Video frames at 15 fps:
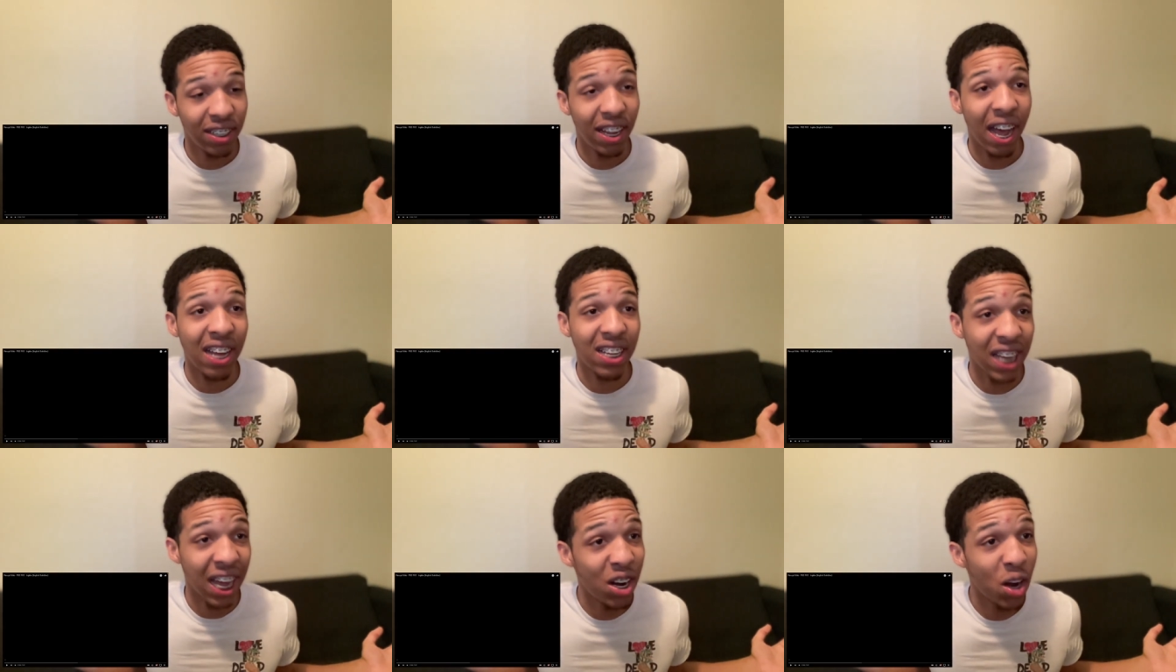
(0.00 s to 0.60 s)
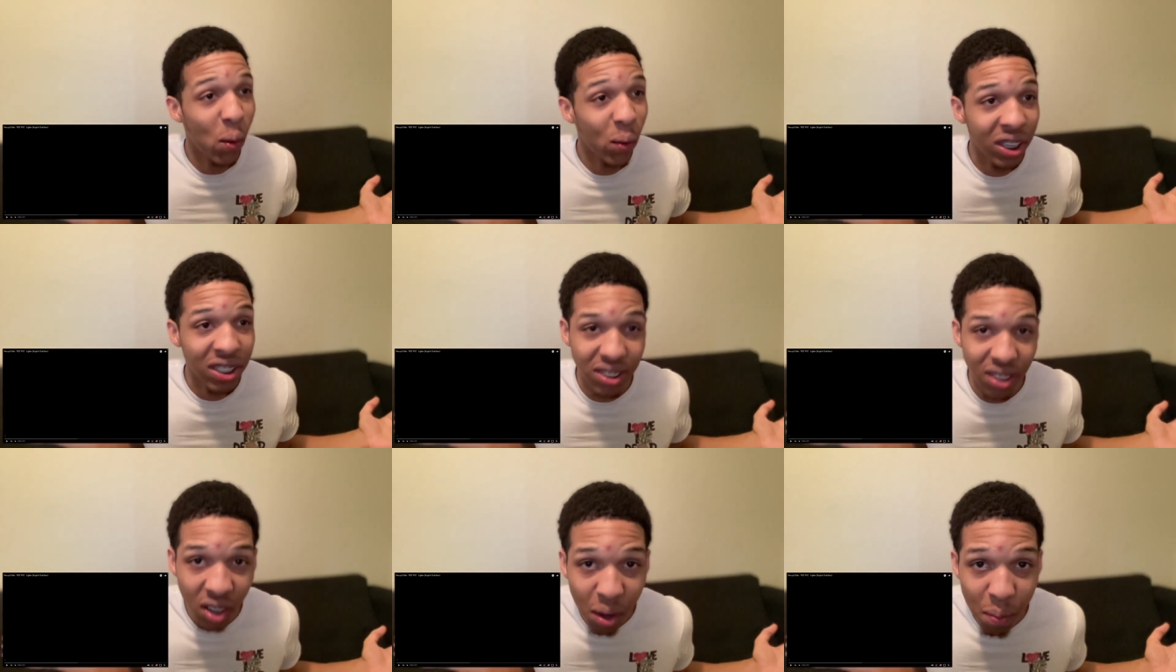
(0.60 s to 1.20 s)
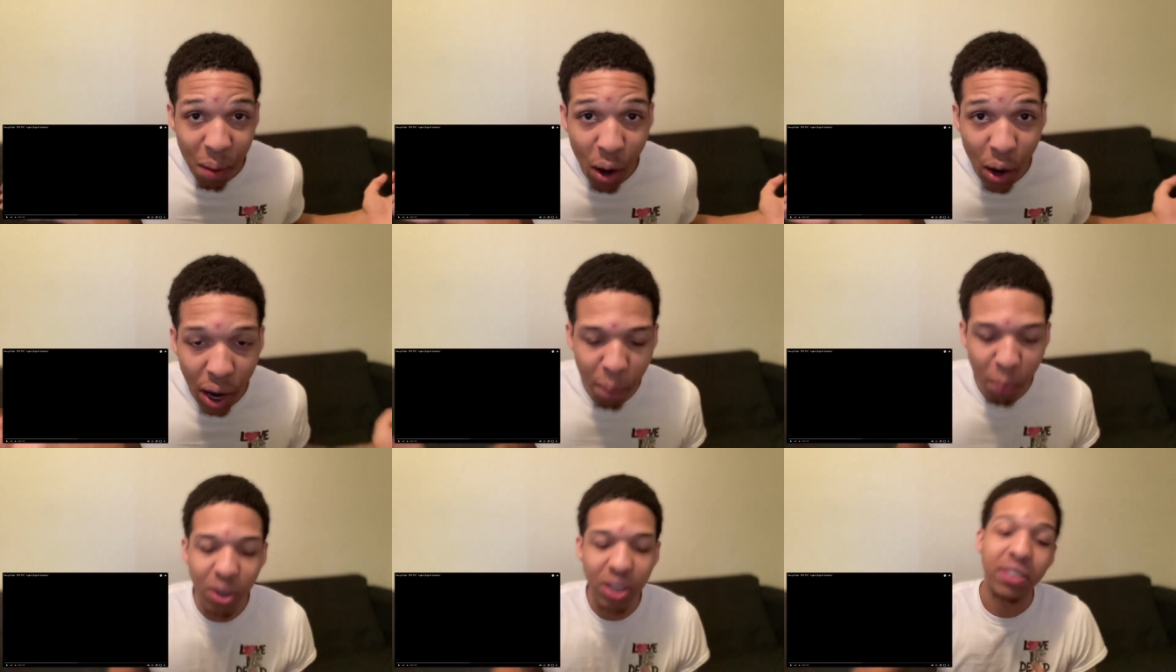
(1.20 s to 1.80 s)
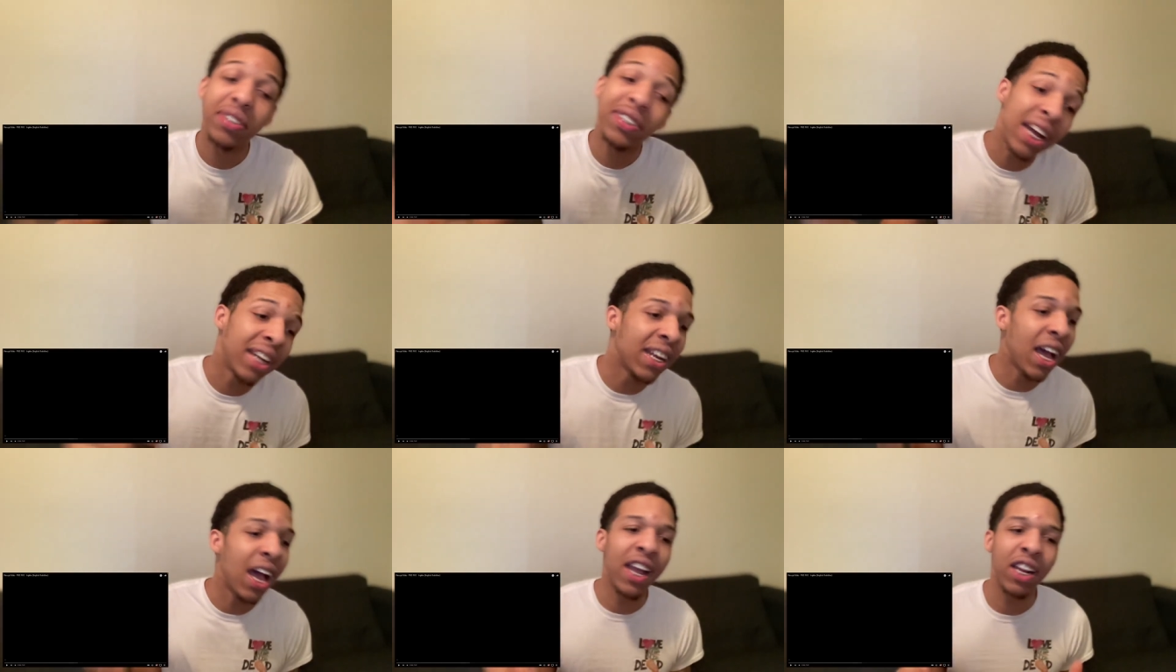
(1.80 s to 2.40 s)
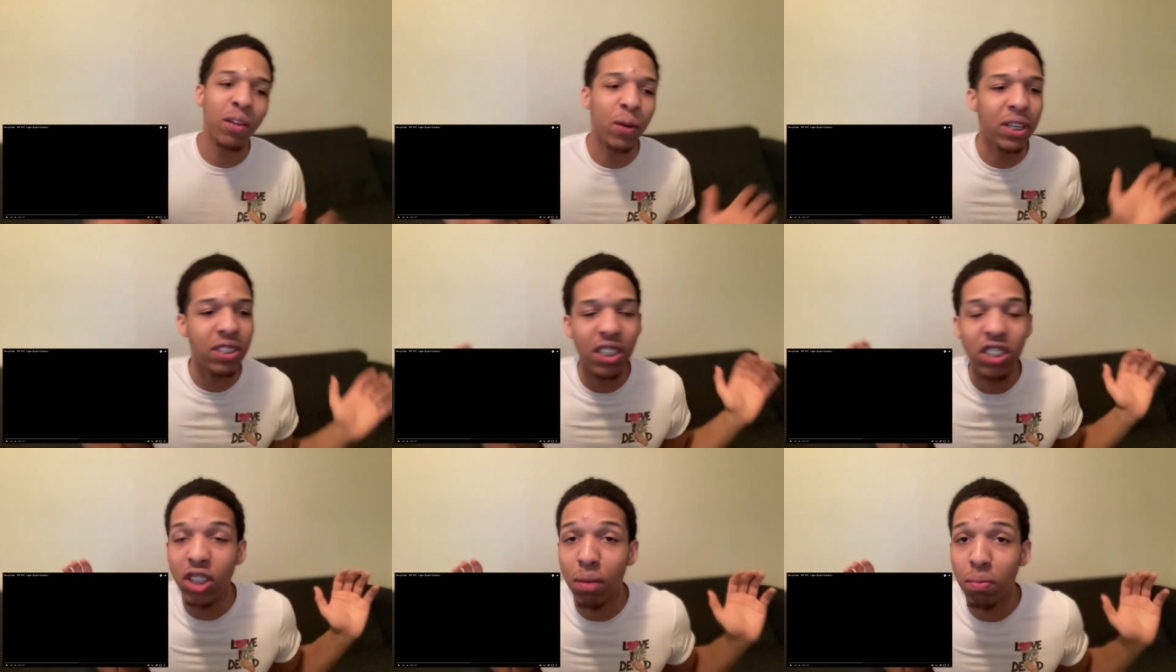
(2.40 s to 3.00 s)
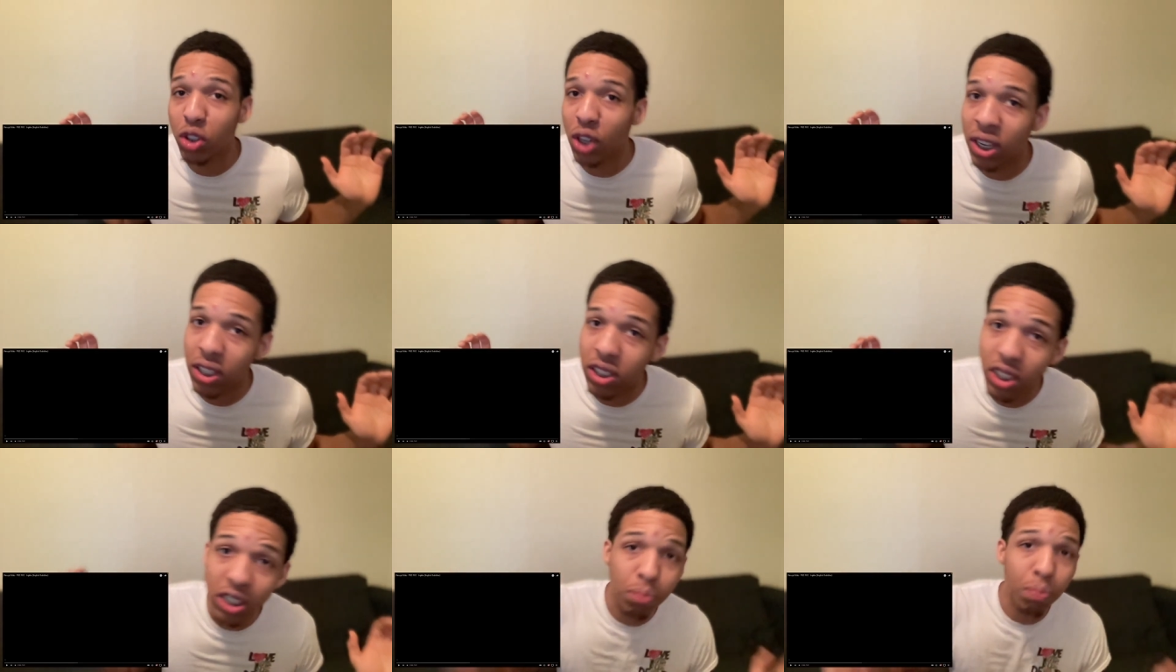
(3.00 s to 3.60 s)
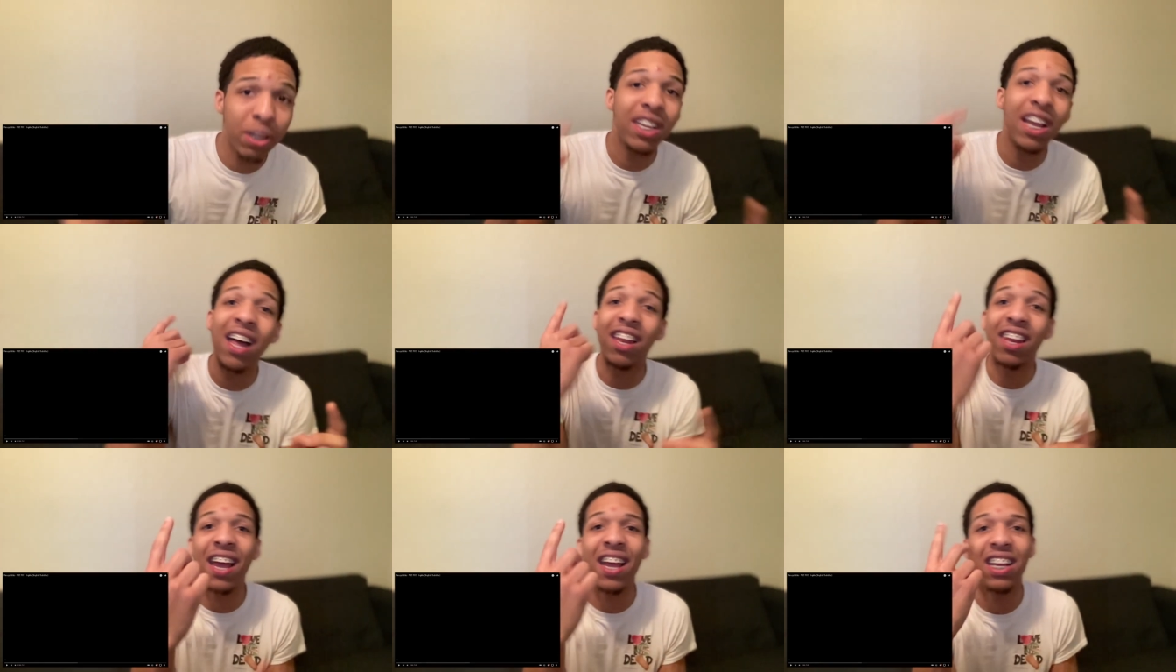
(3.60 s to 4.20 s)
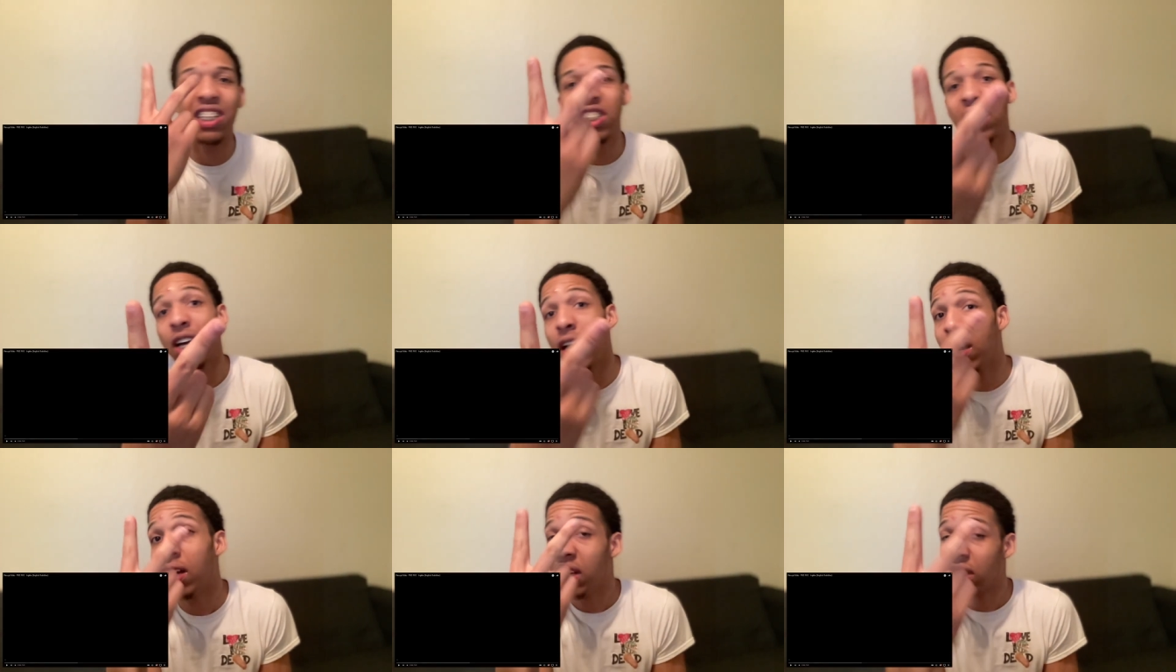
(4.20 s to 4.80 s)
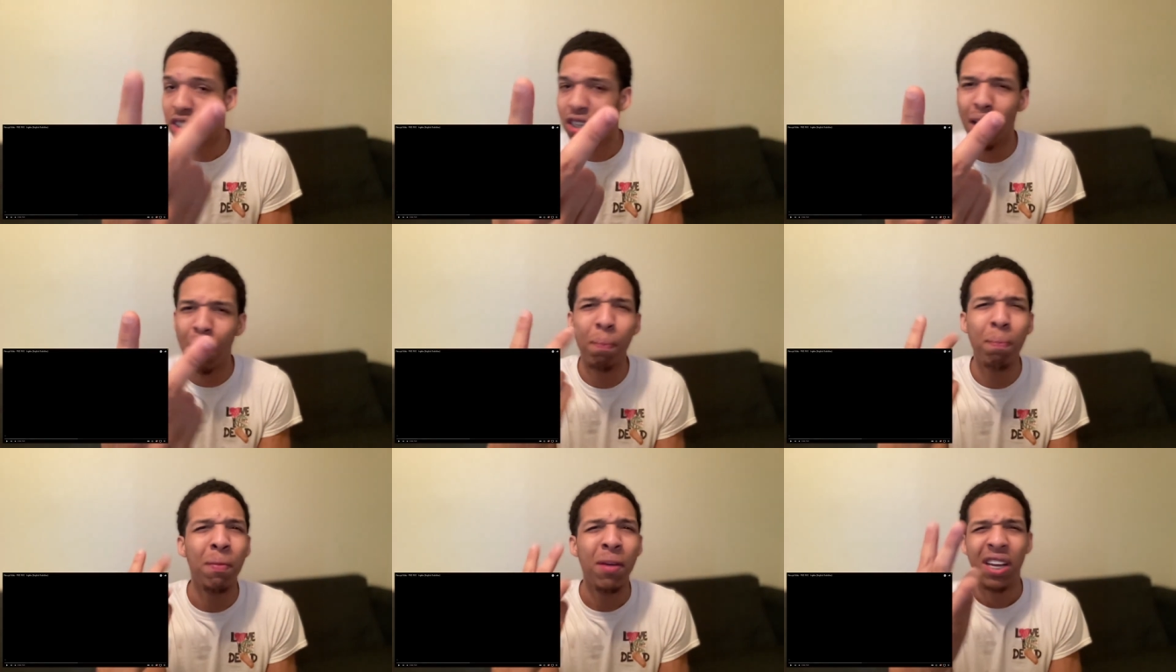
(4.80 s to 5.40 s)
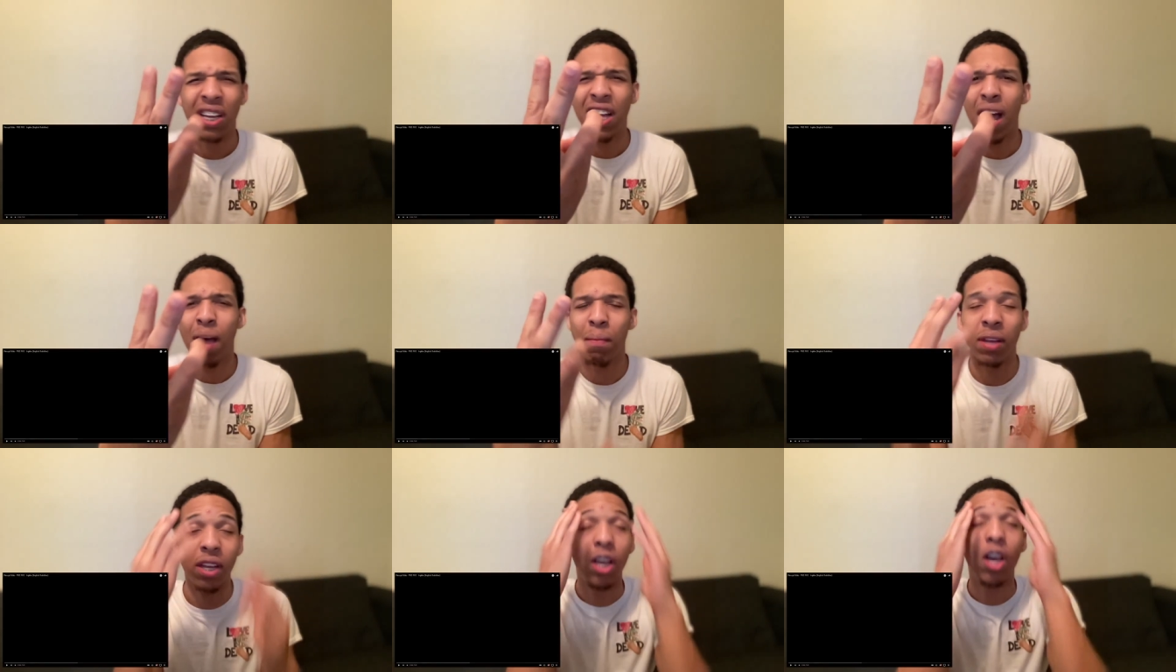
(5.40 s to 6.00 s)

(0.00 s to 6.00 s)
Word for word: I, I know what this song about, y'all boys. Psych nah. Anyways, let's jump straight into this, man. Y'all likes, cut, sub, comment,